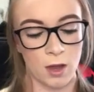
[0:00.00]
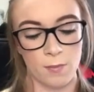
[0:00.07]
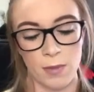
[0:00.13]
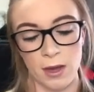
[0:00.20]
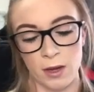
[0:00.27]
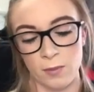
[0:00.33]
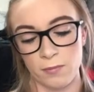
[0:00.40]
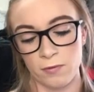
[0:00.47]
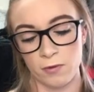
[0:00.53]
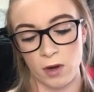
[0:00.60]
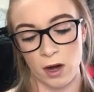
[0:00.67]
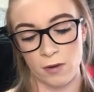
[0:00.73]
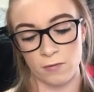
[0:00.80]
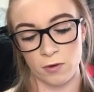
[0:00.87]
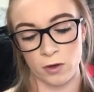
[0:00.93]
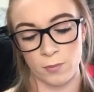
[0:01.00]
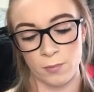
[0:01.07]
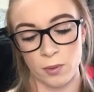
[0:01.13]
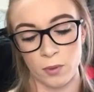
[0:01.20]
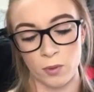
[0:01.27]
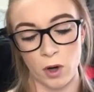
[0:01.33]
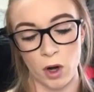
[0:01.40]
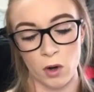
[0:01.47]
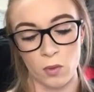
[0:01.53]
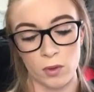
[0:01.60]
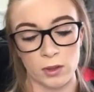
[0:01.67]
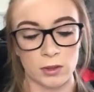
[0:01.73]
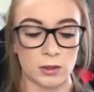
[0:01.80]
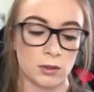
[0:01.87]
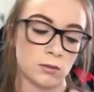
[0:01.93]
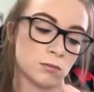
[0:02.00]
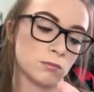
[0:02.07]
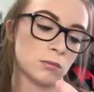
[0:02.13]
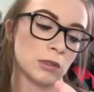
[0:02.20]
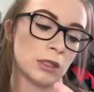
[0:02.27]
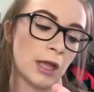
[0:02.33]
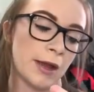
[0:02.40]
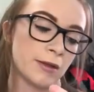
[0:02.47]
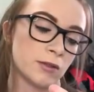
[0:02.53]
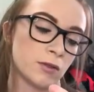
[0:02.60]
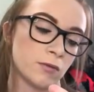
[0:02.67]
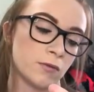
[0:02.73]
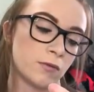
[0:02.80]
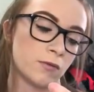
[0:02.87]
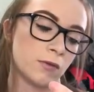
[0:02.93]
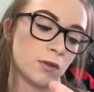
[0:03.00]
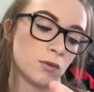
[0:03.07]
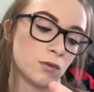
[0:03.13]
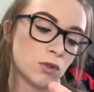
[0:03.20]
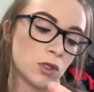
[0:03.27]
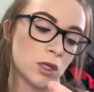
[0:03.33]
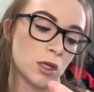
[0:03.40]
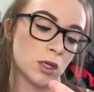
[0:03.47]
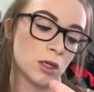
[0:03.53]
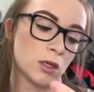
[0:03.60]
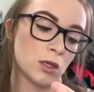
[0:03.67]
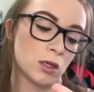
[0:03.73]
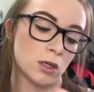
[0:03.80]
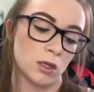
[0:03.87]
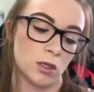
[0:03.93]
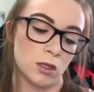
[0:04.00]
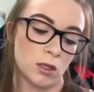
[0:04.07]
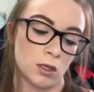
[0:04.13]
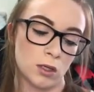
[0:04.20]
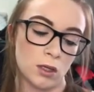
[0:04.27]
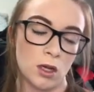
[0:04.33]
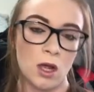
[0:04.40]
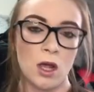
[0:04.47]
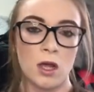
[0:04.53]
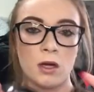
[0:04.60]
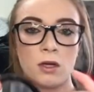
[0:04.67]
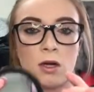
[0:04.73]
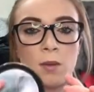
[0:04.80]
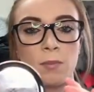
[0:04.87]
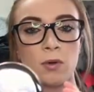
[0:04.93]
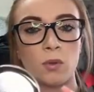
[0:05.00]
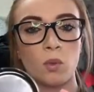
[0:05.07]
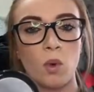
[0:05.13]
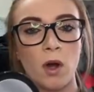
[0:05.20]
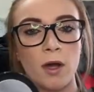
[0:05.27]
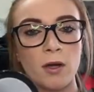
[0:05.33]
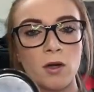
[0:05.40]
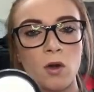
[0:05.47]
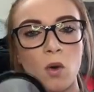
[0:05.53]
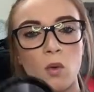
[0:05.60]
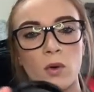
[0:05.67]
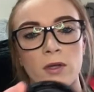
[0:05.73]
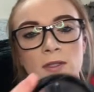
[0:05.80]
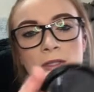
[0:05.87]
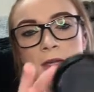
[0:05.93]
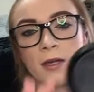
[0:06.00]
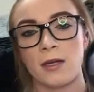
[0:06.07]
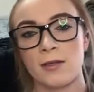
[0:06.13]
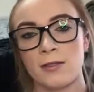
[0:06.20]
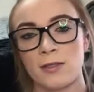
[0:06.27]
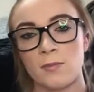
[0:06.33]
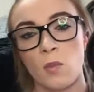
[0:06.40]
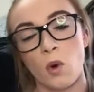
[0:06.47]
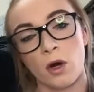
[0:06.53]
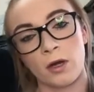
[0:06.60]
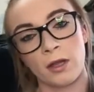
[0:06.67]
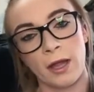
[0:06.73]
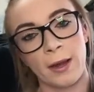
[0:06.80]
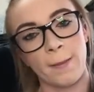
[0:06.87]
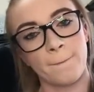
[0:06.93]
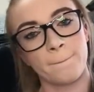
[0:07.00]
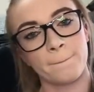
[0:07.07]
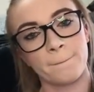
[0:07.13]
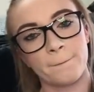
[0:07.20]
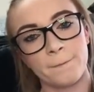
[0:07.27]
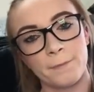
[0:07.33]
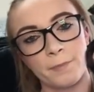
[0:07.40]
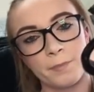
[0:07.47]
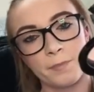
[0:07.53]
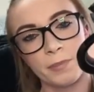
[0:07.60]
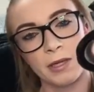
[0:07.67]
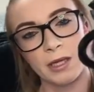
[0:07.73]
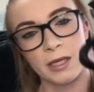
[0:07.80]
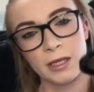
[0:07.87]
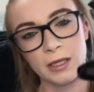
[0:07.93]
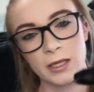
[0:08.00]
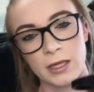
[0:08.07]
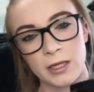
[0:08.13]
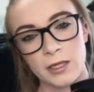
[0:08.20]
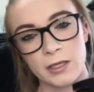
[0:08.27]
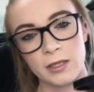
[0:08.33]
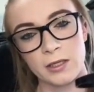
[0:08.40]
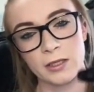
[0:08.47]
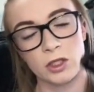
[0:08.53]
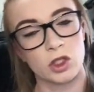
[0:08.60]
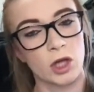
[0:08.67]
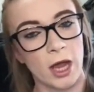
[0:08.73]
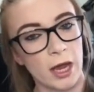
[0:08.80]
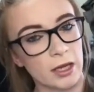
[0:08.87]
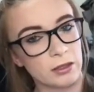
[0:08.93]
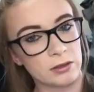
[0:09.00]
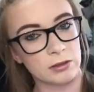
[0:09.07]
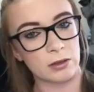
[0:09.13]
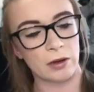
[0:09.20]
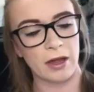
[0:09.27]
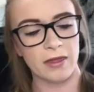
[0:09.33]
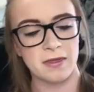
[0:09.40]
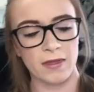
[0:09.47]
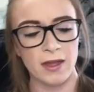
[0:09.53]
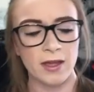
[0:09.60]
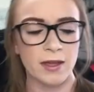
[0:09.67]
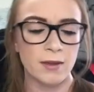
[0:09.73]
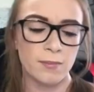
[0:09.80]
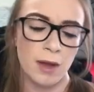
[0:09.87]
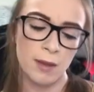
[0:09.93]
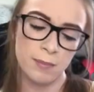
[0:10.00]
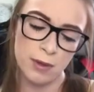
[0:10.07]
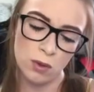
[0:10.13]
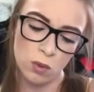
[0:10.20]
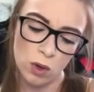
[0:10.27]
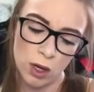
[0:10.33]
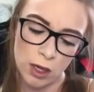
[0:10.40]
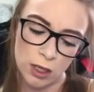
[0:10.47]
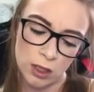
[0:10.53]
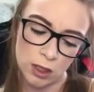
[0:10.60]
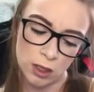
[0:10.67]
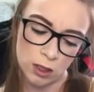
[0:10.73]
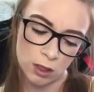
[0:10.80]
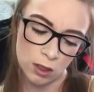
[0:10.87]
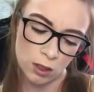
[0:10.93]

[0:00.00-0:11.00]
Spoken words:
Makeup Forever Pro Light Fusion #1, or it's the more like pinky shade, so I think it might be 1,